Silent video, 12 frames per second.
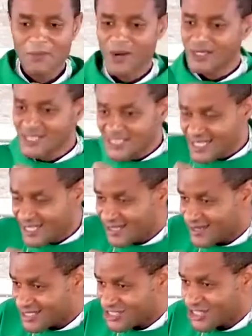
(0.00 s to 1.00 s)
But this
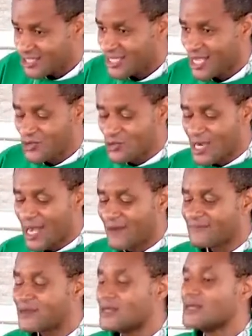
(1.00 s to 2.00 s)
generation now, you
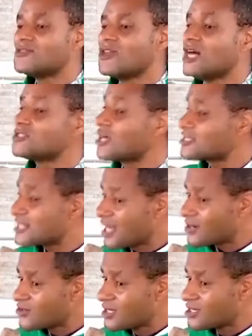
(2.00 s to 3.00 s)
have not just
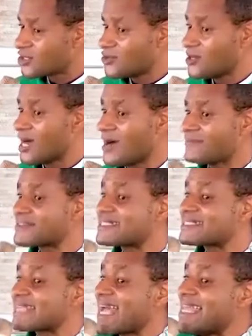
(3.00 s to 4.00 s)
calculator, you have
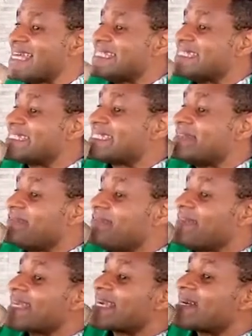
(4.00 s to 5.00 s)

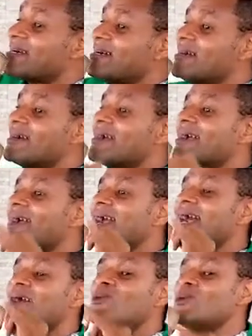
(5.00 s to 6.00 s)
scientific
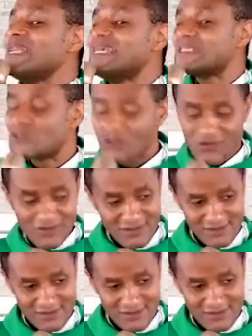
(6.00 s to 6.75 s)
calculator.